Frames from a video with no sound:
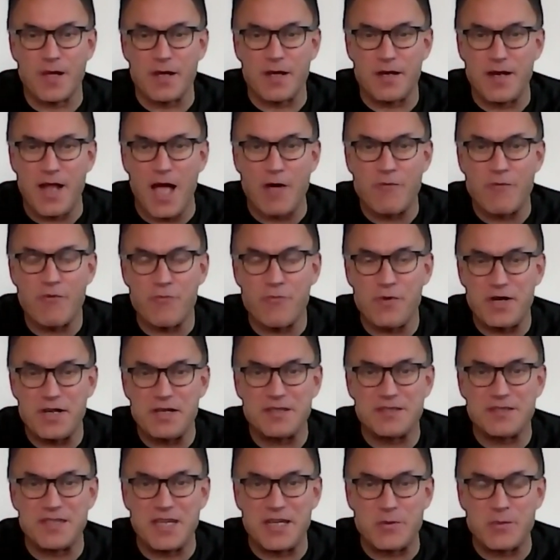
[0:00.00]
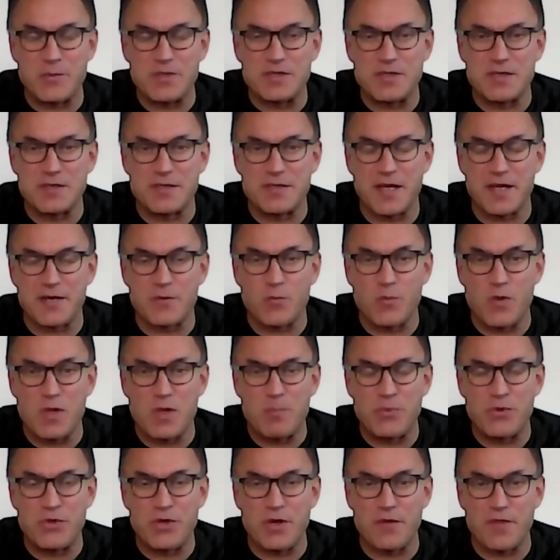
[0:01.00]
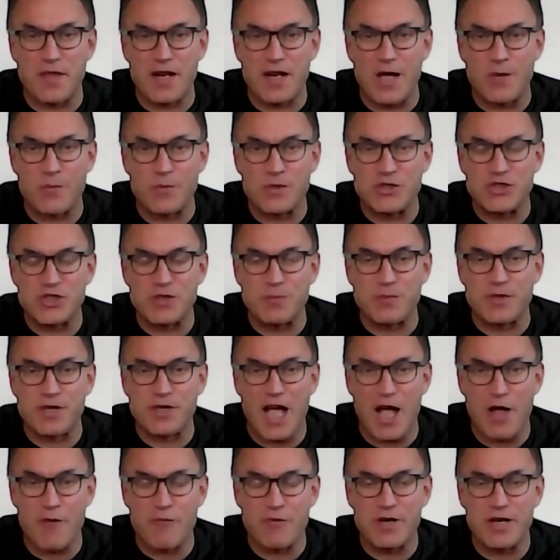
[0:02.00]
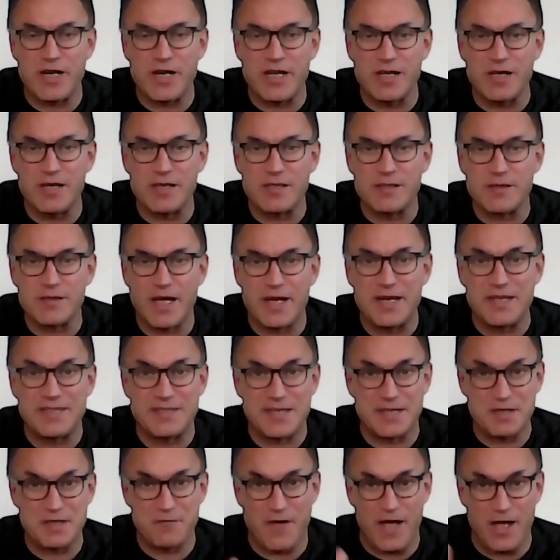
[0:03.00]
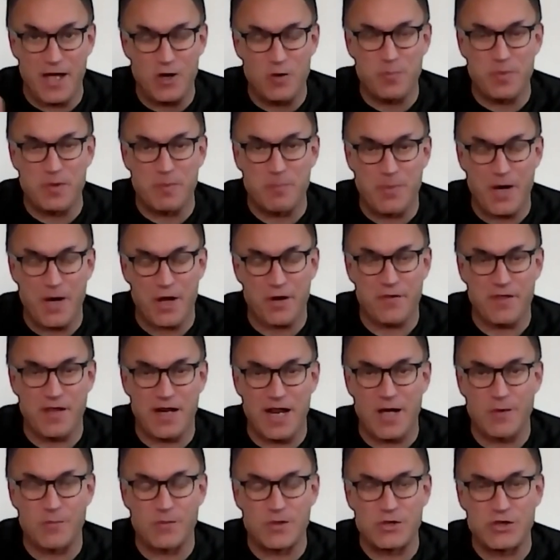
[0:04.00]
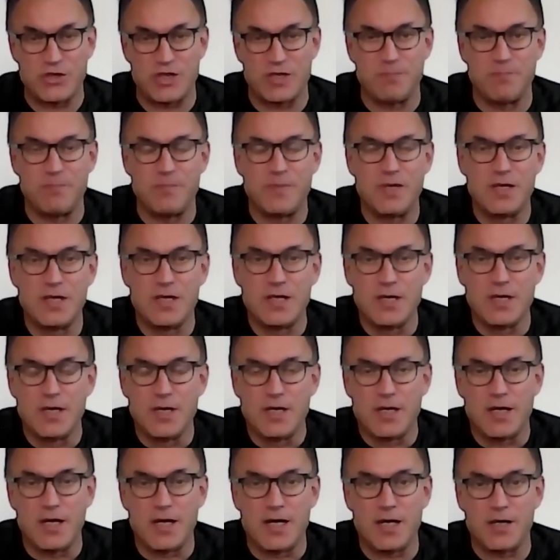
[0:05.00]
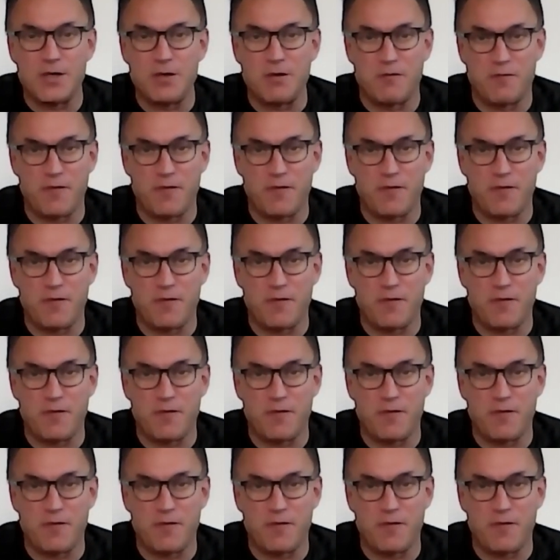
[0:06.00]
narrow reading sequences that we put on the language gym currently, and it's a developing part of the language gym. You'll